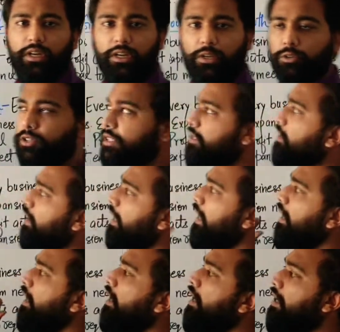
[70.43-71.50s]
too
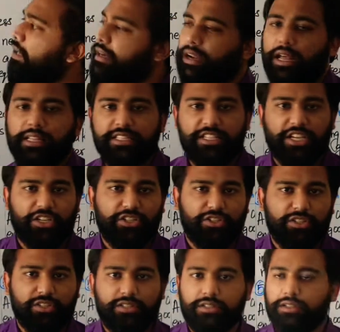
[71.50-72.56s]
risky
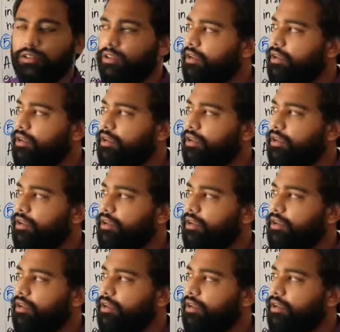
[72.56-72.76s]
transactions.